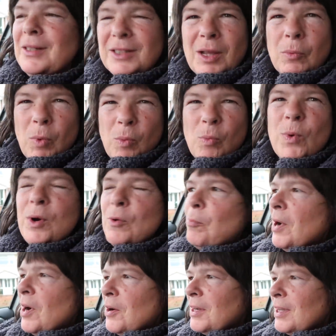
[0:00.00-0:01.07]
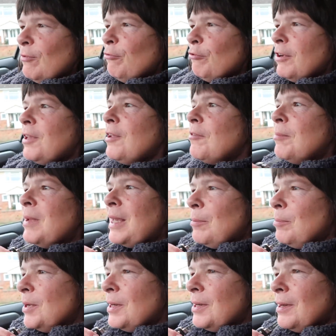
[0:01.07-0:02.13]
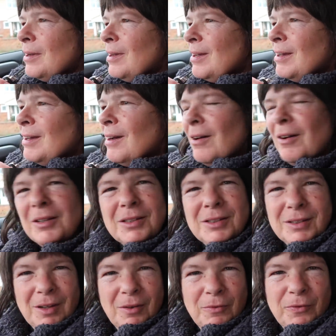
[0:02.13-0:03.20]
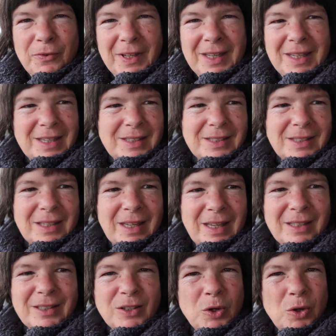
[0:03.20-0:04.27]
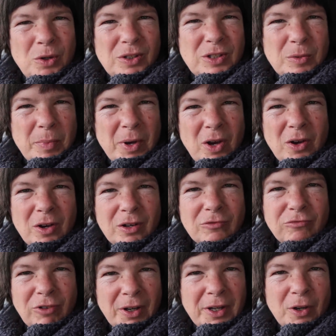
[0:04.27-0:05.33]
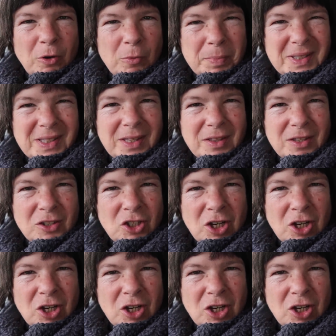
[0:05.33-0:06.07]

Someone will park in front of me, but I just don't think it's good to park right opposite the